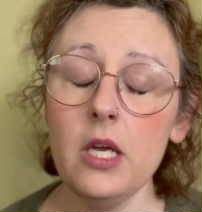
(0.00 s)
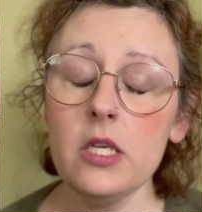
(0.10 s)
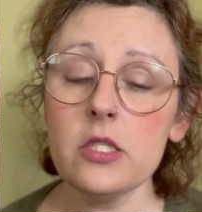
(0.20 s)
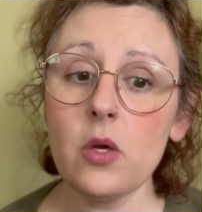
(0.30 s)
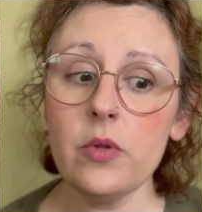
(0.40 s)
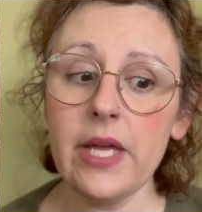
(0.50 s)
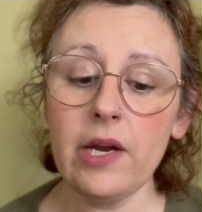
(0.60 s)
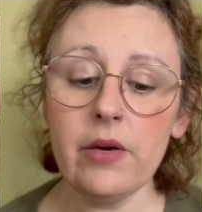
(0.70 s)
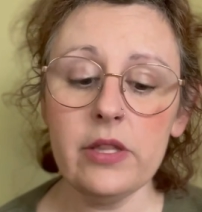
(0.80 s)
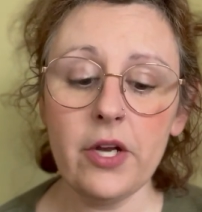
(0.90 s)
So
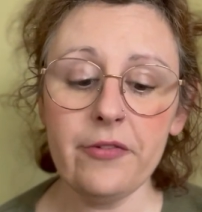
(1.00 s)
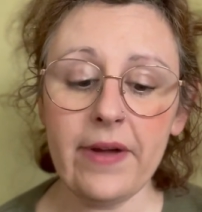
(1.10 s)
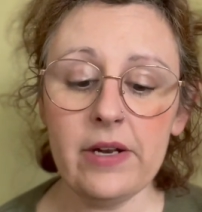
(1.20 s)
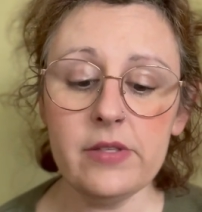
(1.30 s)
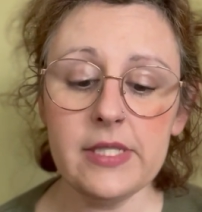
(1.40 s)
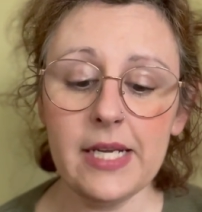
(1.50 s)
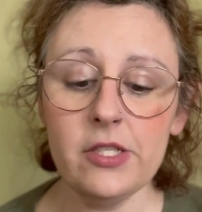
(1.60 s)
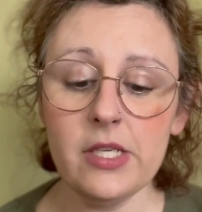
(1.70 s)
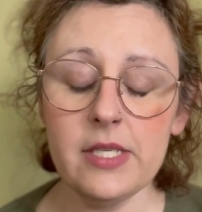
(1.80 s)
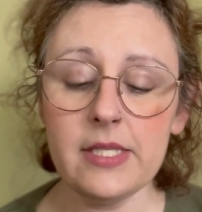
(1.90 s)
they're in their final
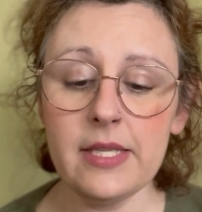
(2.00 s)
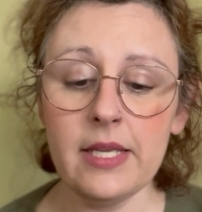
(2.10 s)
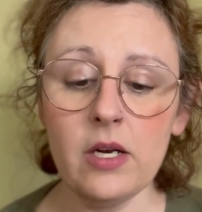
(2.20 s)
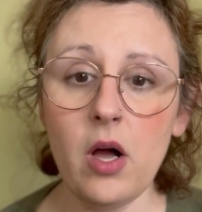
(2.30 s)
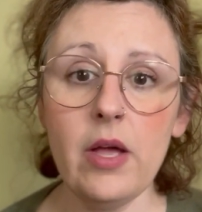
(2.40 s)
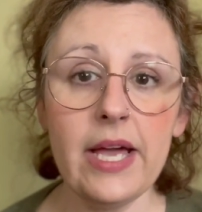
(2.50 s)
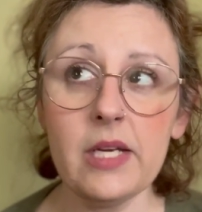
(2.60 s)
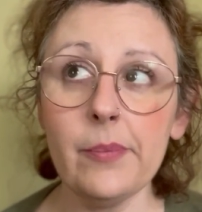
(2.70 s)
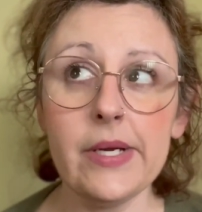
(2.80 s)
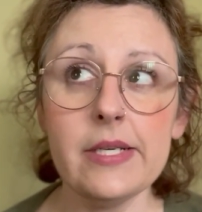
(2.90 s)
stages, and then all
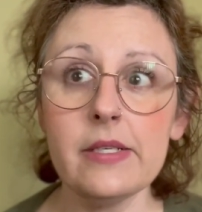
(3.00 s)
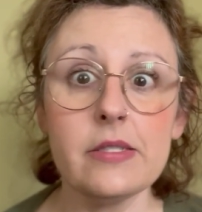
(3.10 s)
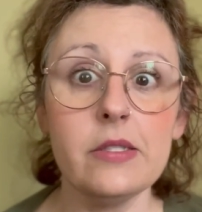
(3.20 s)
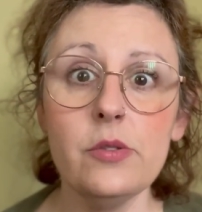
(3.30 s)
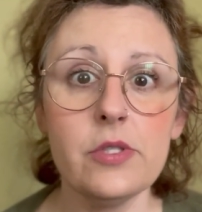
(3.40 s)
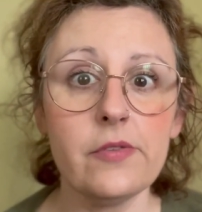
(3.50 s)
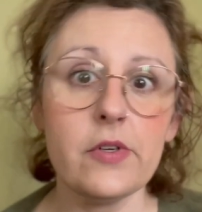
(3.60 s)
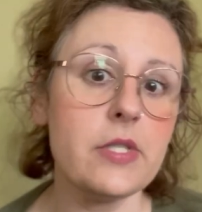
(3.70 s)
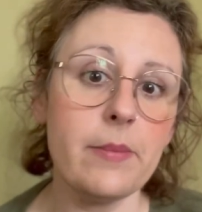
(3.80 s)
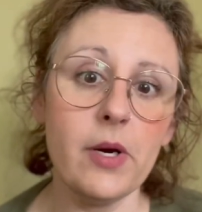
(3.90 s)
heck breaks loose for
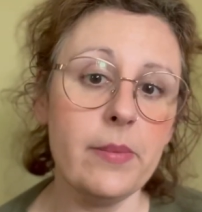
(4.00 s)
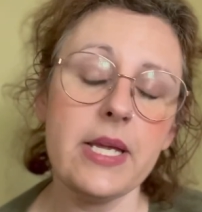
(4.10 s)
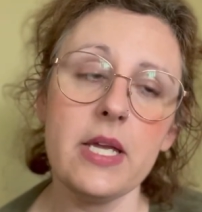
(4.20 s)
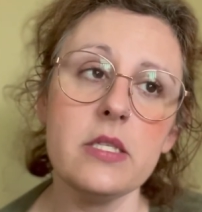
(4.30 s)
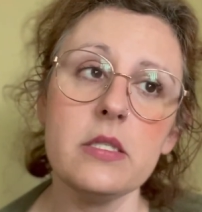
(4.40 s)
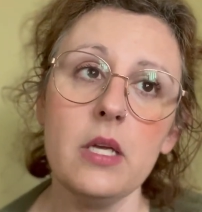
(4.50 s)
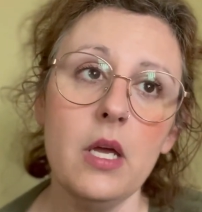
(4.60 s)
summer because